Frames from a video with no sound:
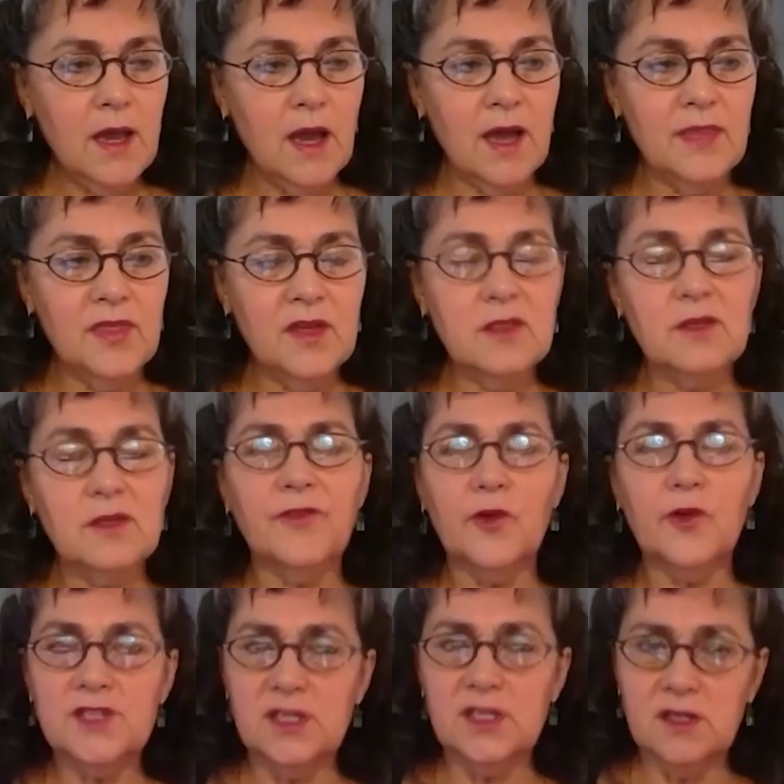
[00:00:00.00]
think the first thing
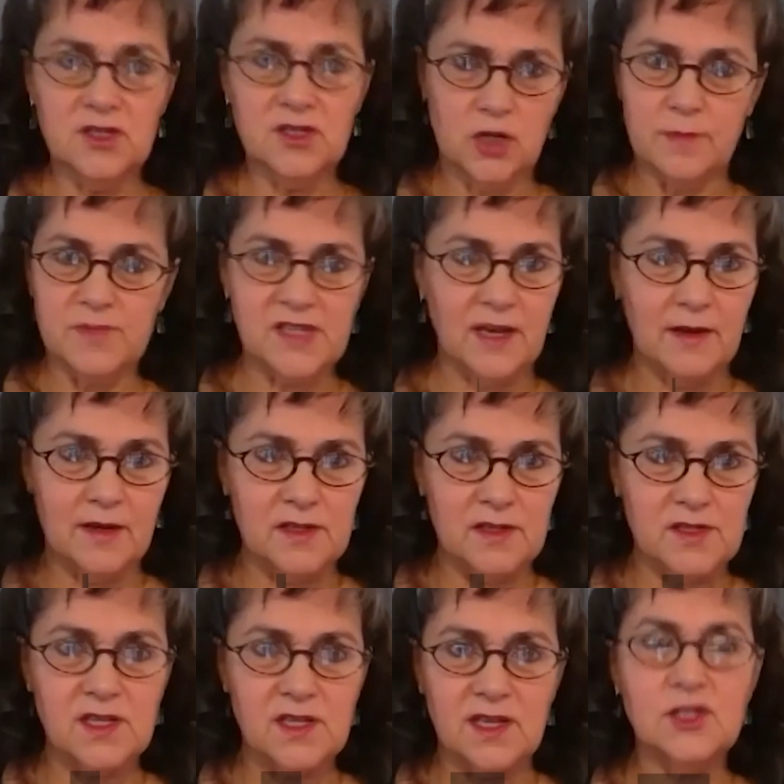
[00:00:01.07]
that jumps out is,
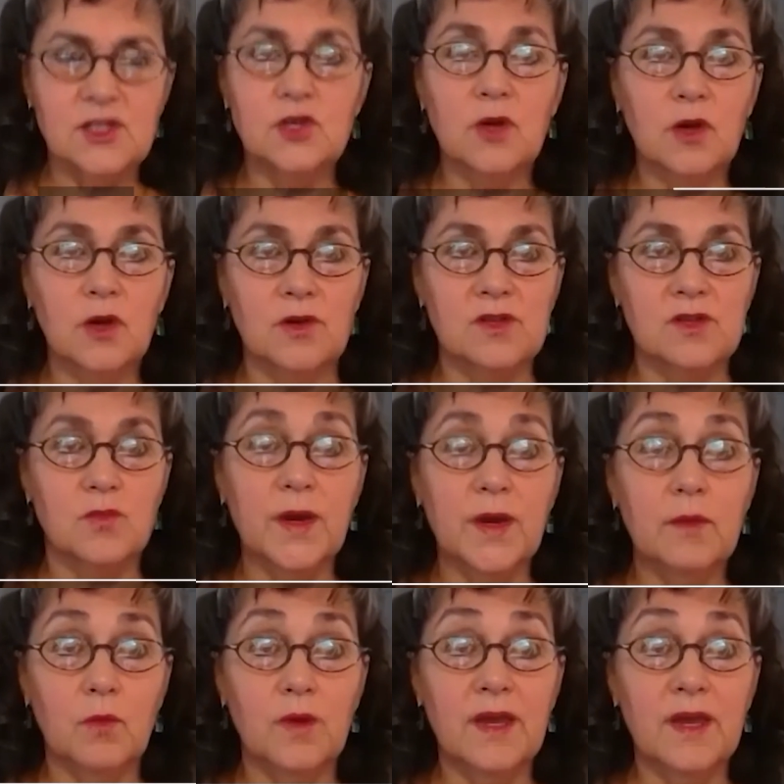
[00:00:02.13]
as you noted,
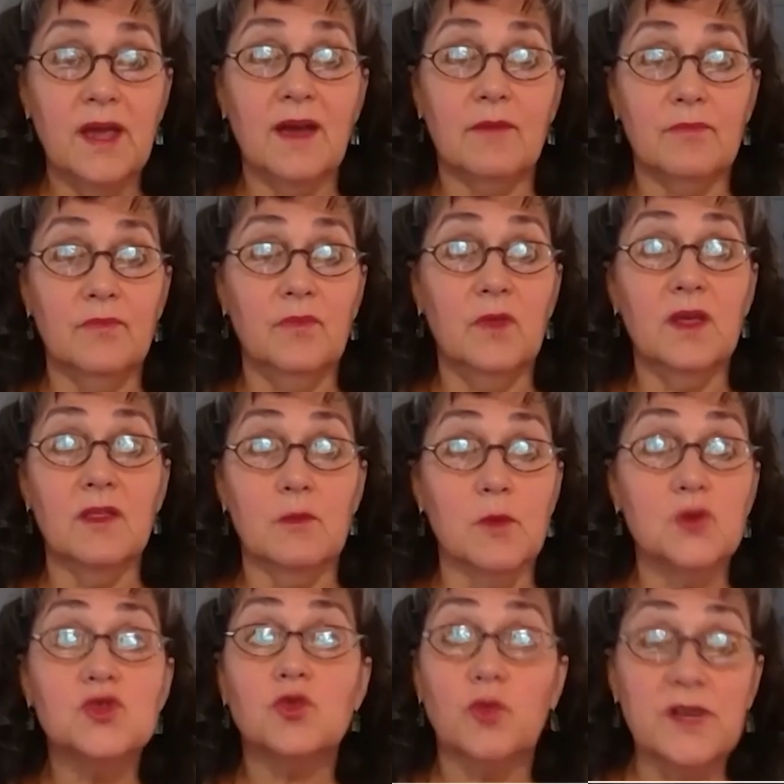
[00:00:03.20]
we have, in the most
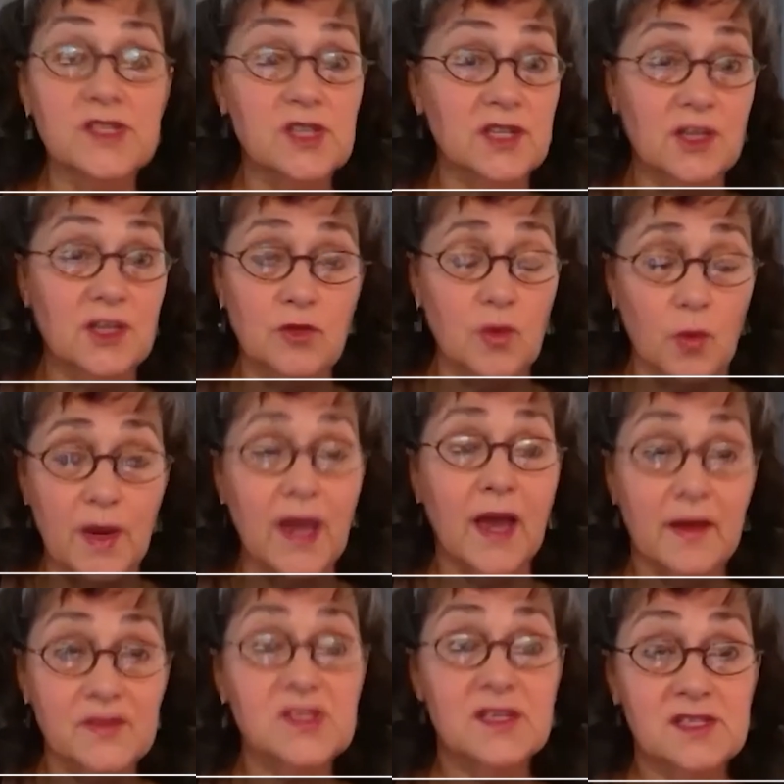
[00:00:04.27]
recent year that we have
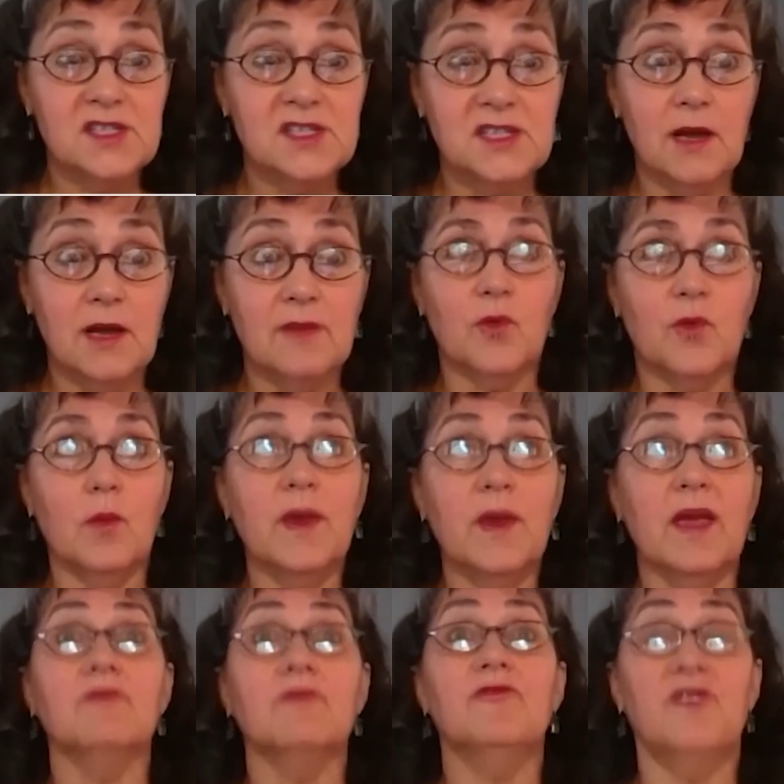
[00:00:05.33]
census data for, we have
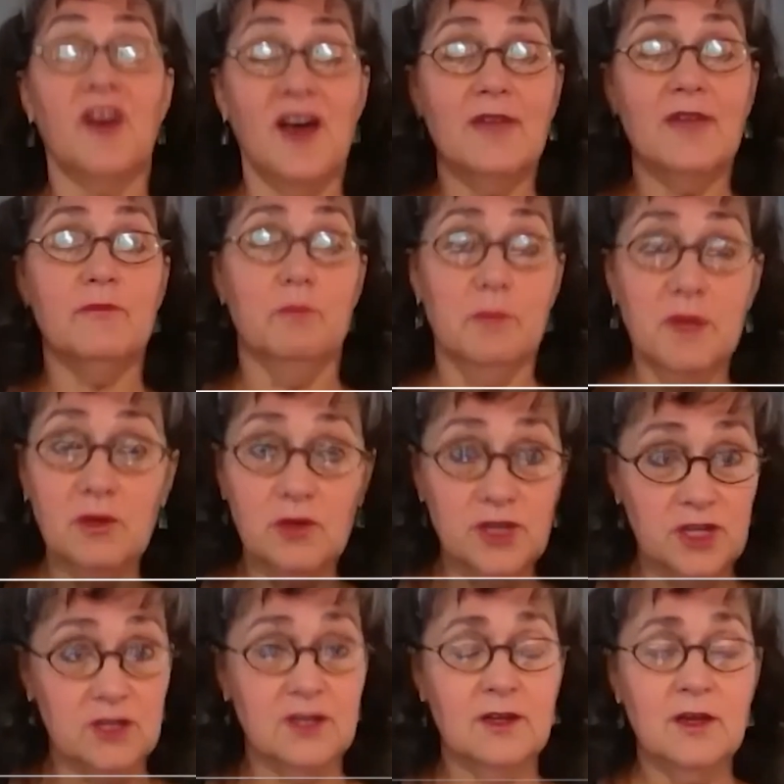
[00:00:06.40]
5 million
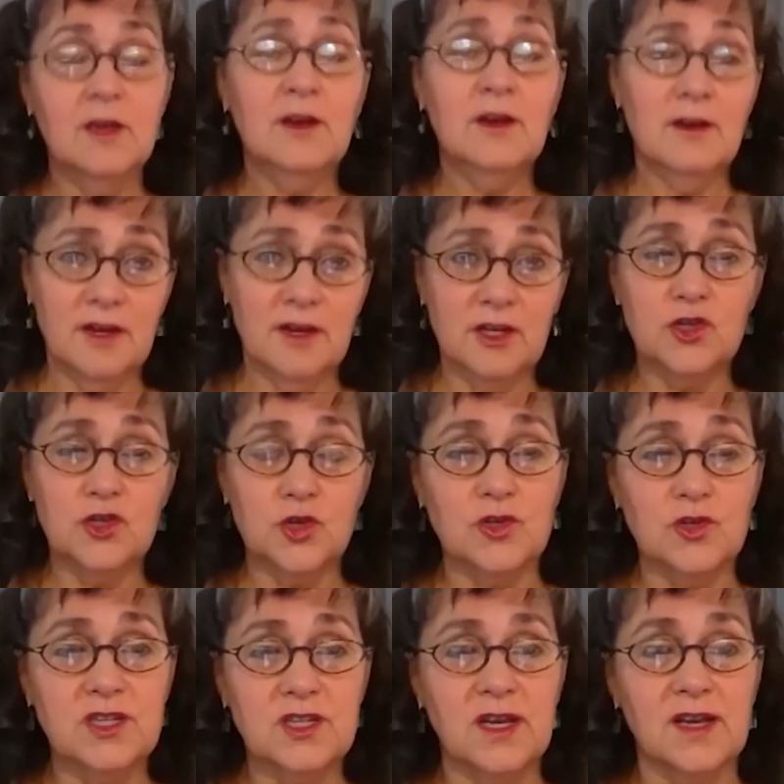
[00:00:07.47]
uninsured
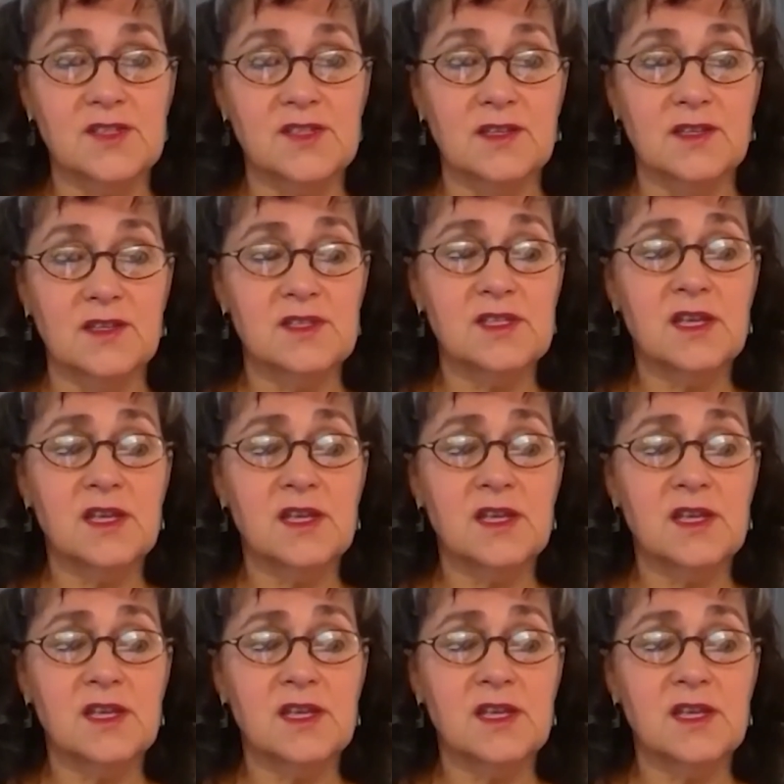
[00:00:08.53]
Texans.